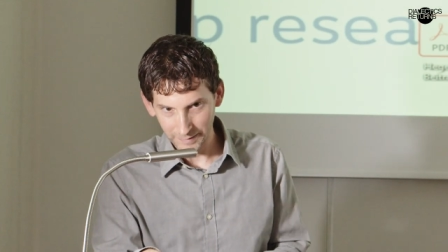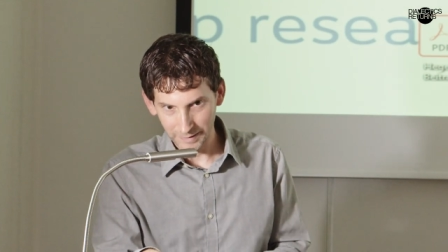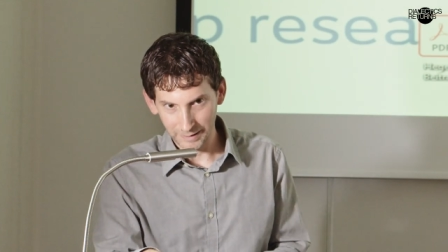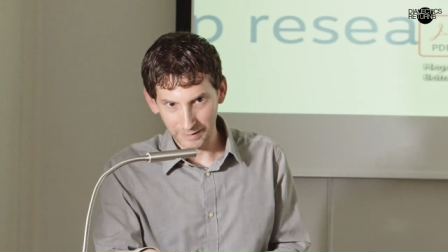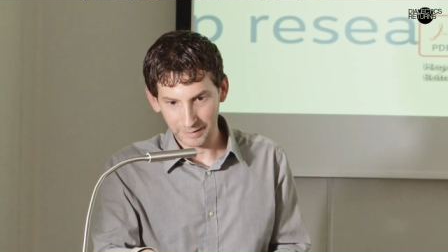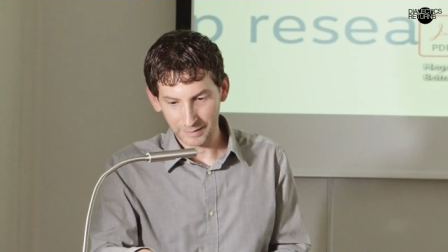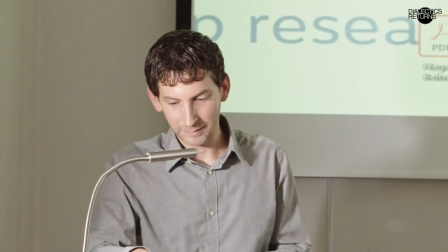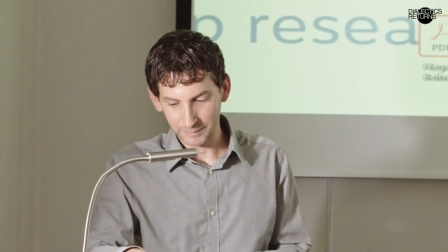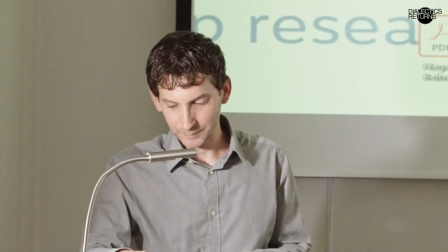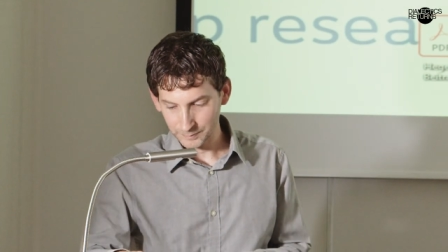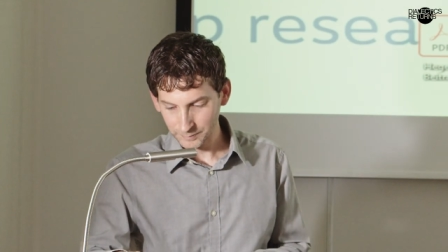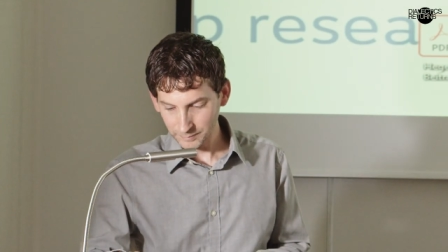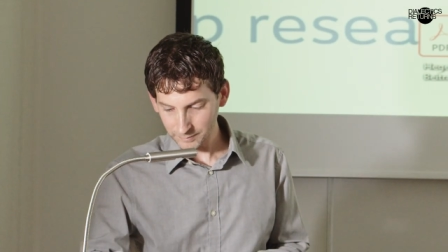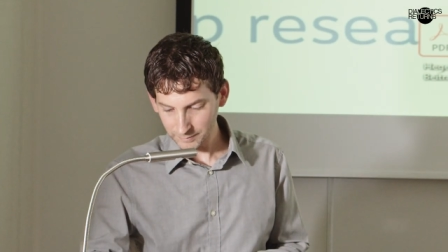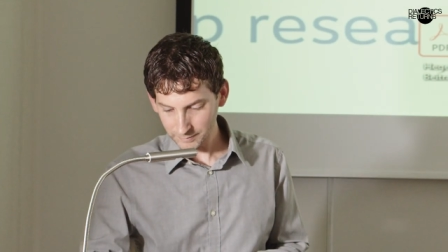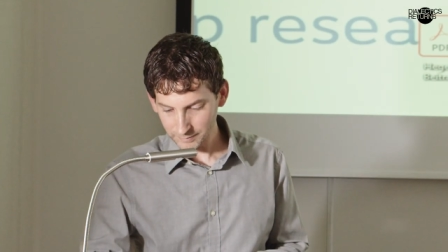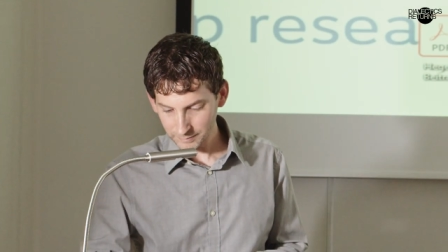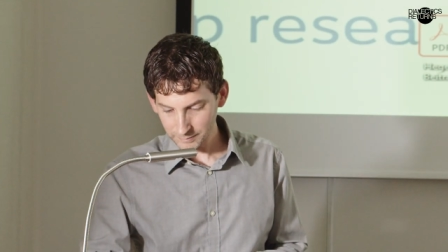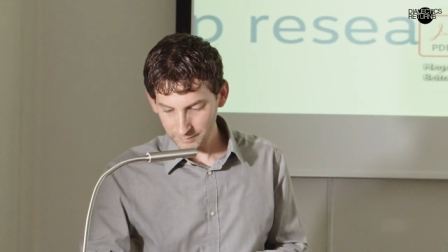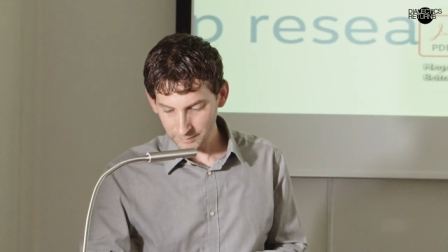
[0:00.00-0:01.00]
um,
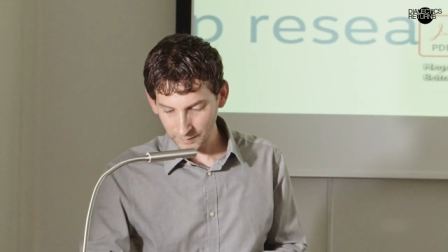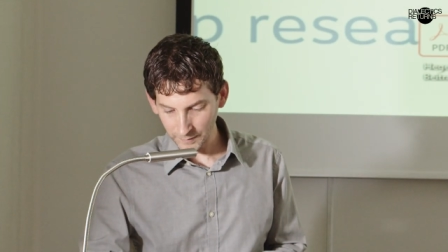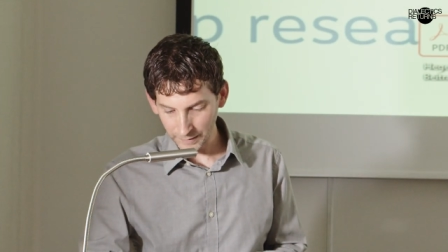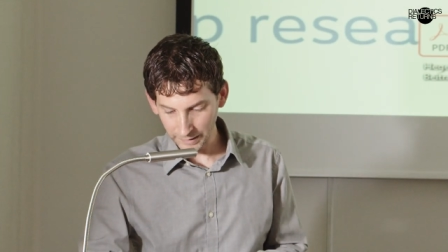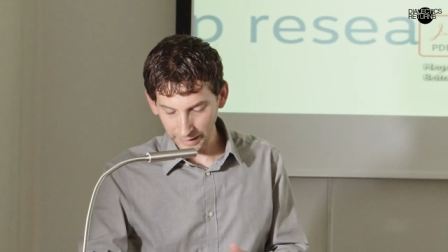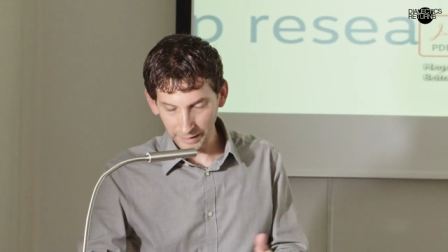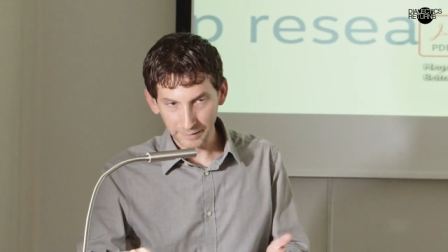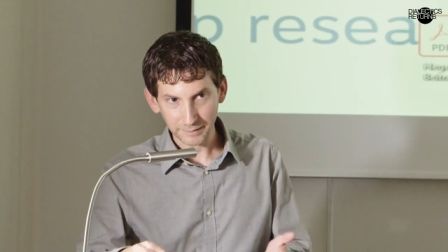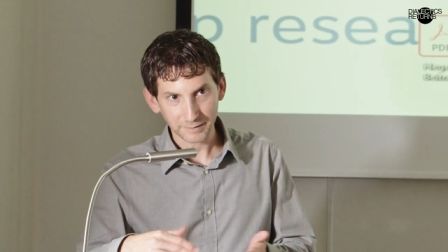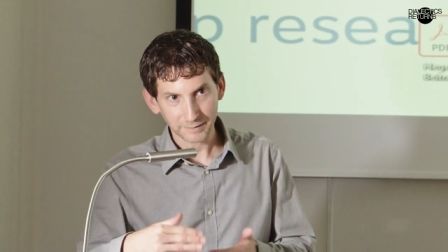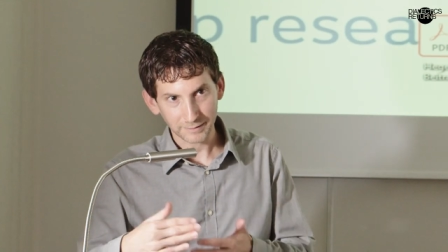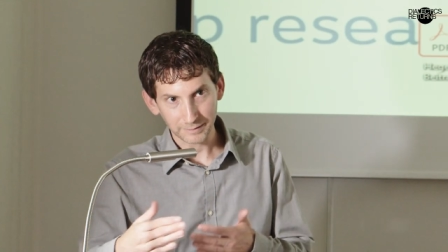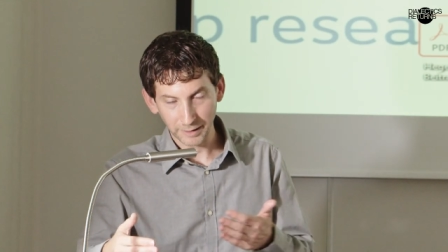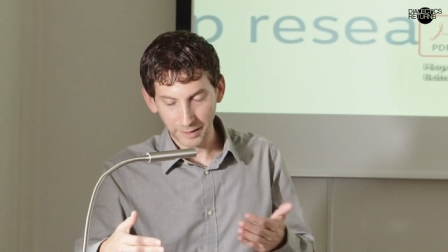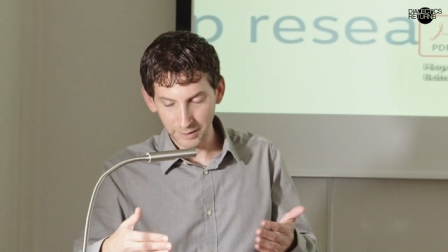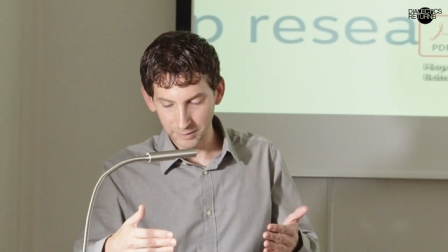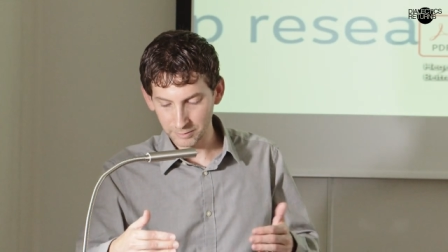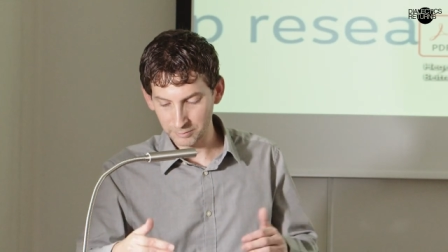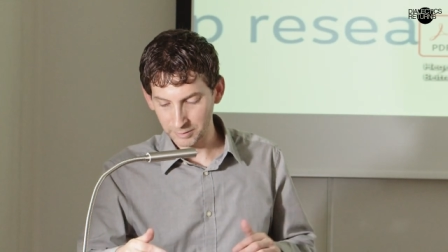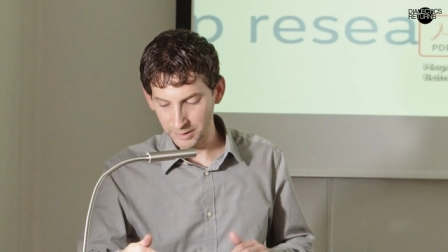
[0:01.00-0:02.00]
as
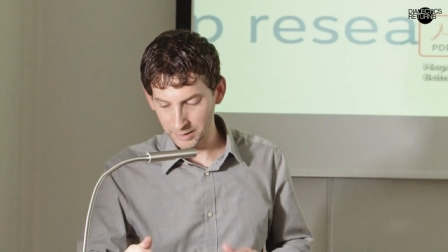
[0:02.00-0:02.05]
later